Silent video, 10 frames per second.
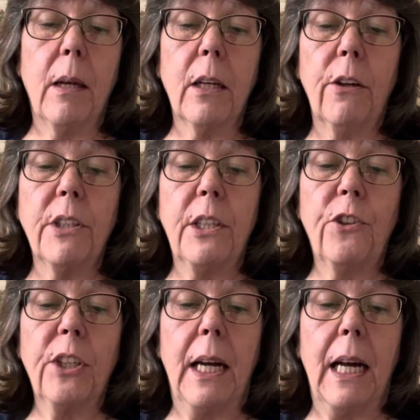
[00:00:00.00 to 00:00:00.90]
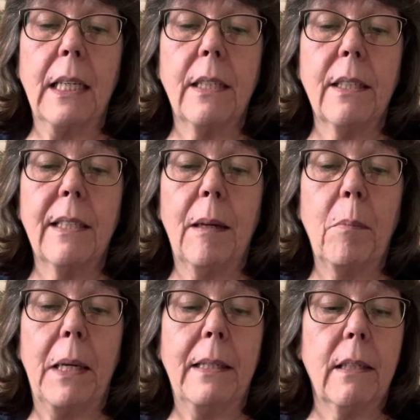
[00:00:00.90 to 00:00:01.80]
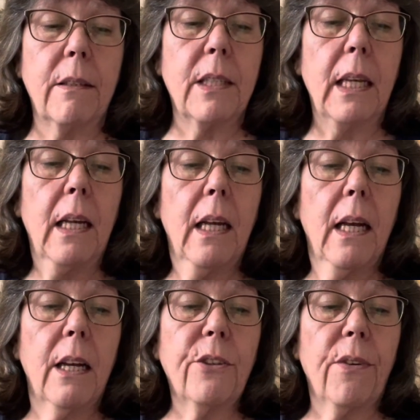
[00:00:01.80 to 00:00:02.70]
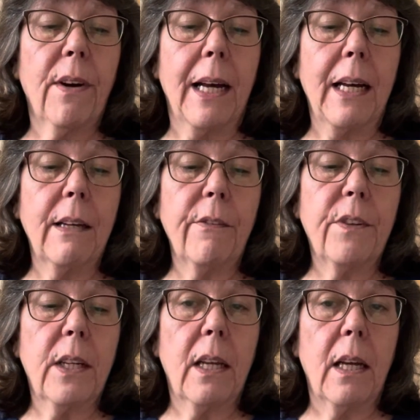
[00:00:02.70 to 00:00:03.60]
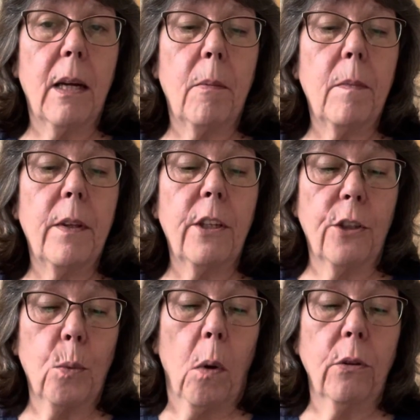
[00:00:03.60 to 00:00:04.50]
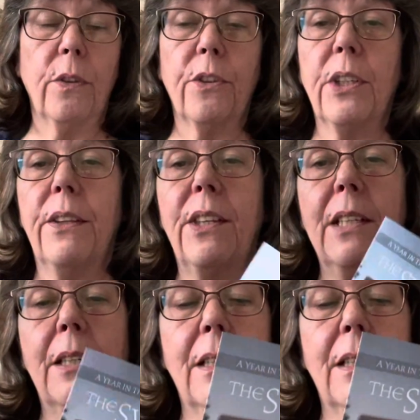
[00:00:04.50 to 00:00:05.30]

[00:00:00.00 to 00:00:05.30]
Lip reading: Cottage Garden Samplings has arrived. The swans. This is